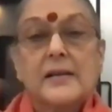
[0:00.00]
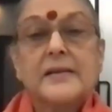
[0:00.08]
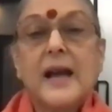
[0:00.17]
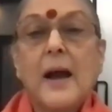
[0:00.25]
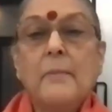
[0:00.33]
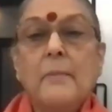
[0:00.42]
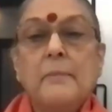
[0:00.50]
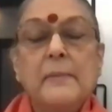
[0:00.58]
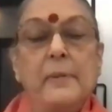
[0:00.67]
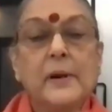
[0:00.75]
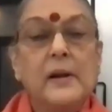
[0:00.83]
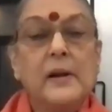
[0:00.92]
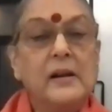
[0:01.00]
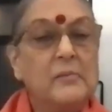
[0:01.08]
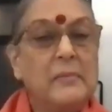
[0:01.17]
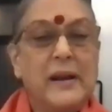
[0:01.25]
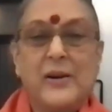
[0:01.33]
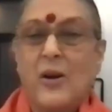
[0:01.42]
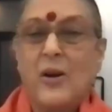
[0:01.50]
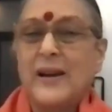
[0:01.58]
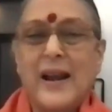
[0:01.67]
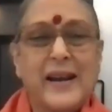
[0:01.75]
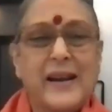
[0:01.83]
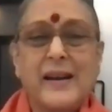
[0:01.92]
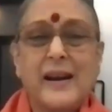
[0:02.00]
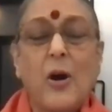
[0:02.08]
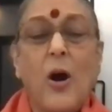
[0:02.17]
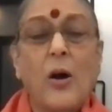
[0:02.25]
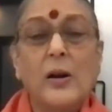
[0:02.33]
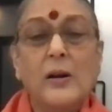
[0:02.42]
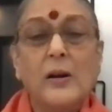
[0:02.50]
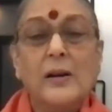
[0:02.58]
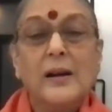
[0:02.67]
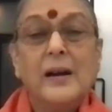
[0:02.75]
Some people may not like it at all.